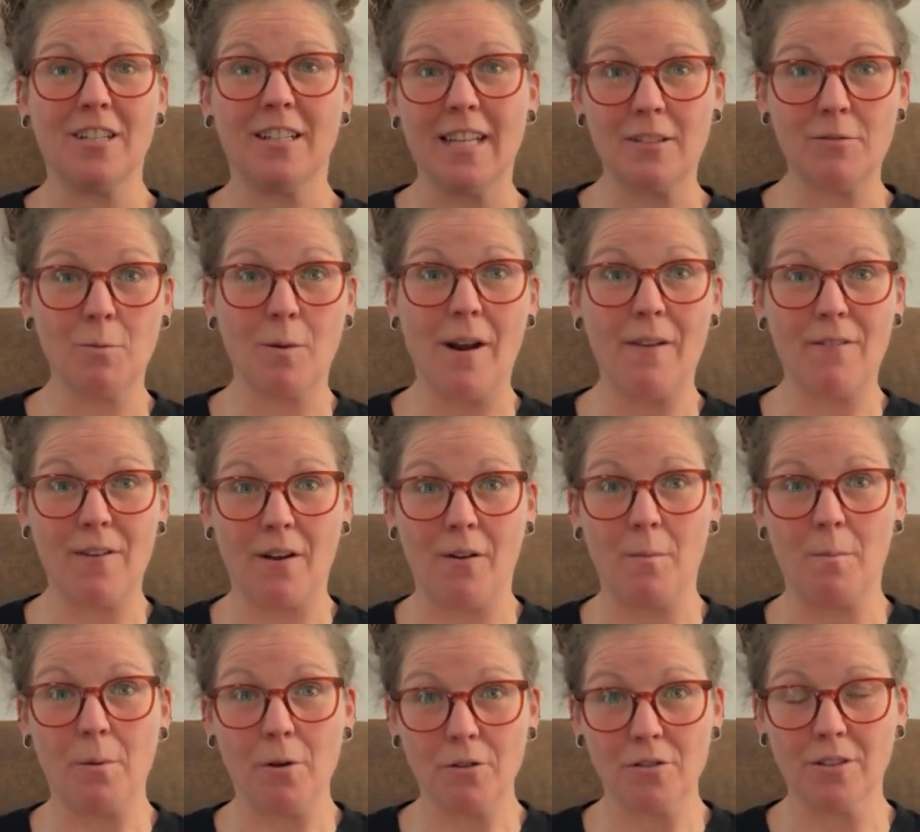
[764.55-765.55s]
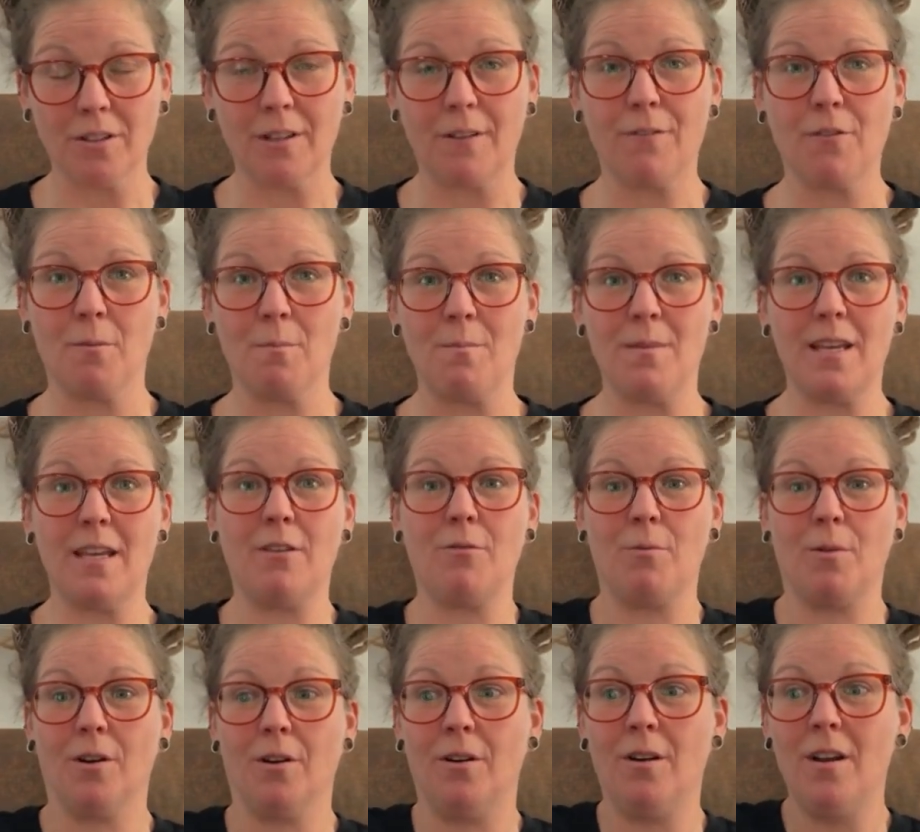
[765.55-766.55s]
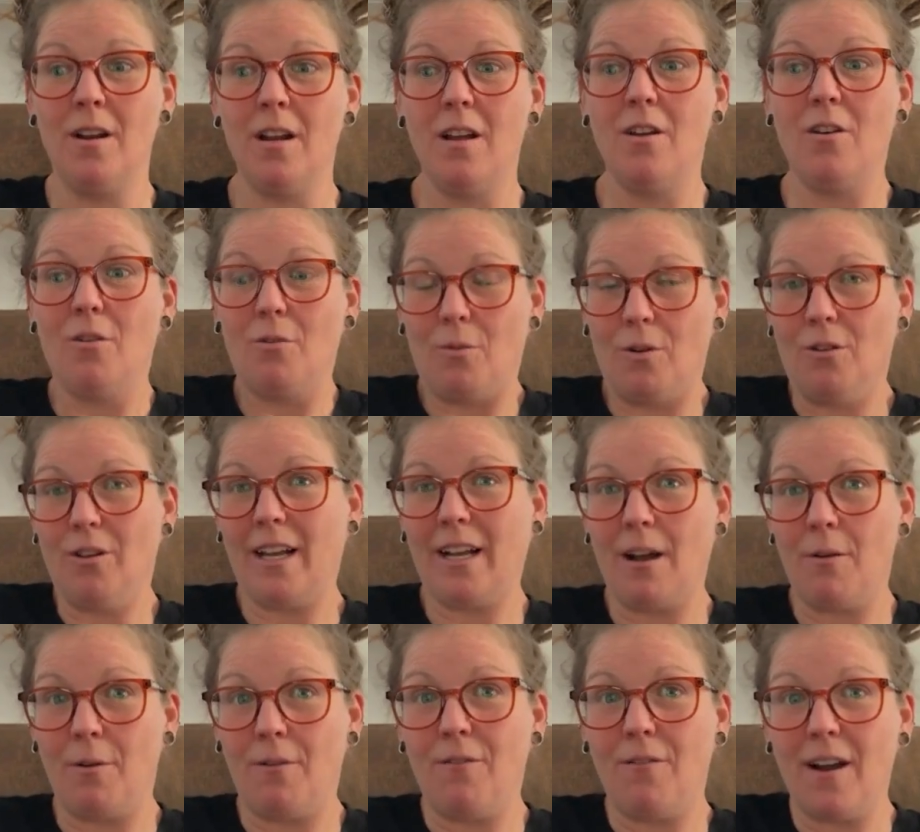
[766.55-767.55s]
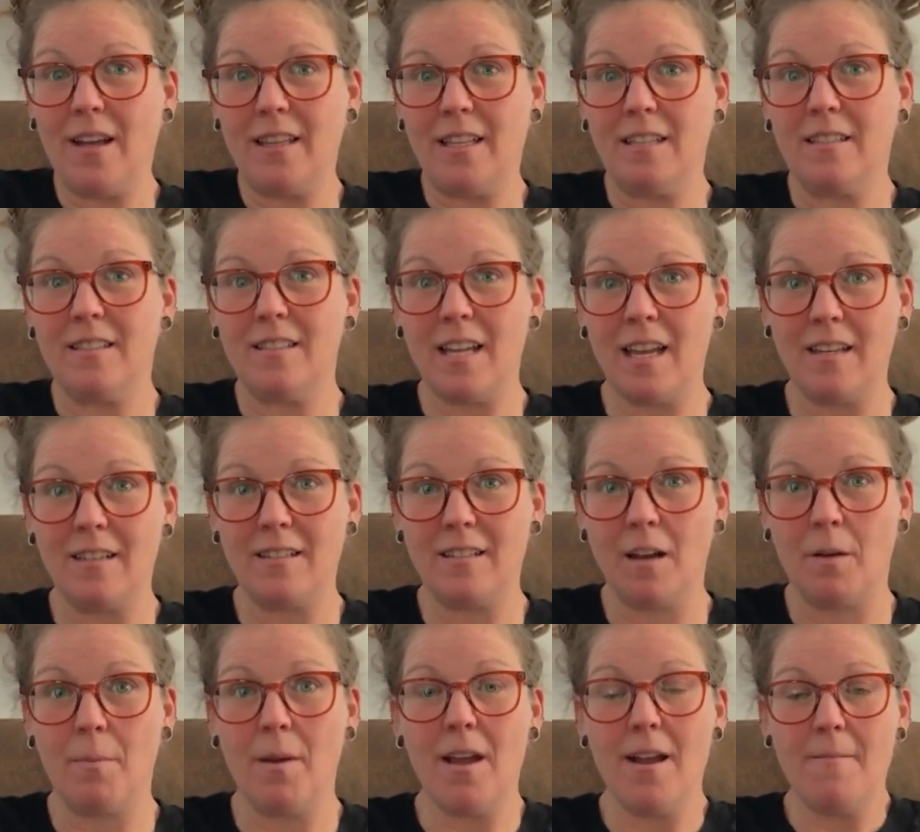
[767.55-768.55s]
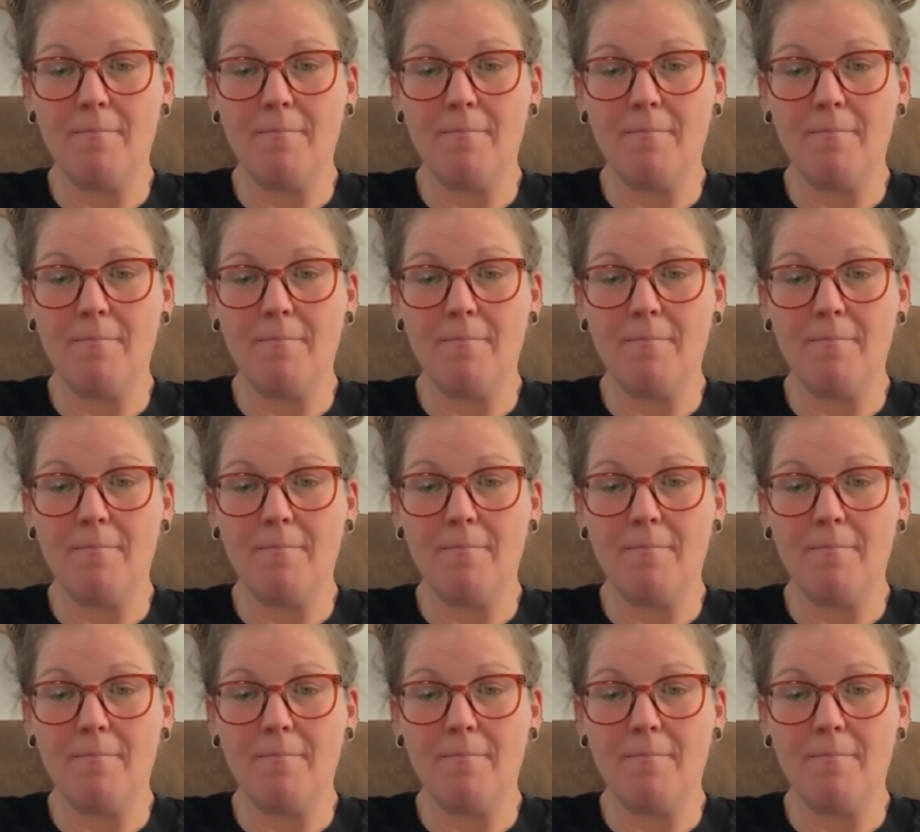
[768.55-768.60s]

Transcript: That's what I found personally for me, where like I would find these tensed up.